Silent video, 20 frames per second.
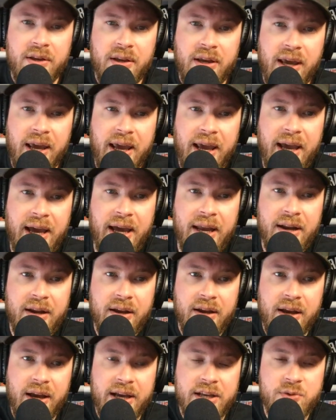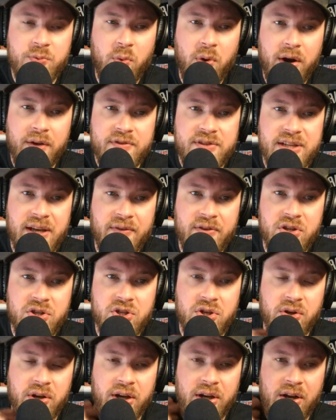and is 1 of 7
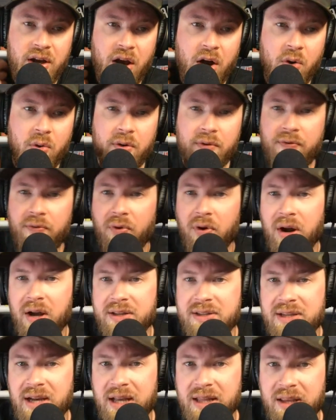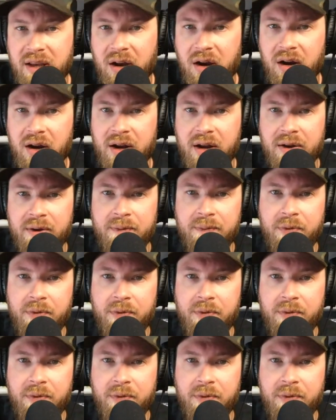shooting, 0 of 4 outside the arc,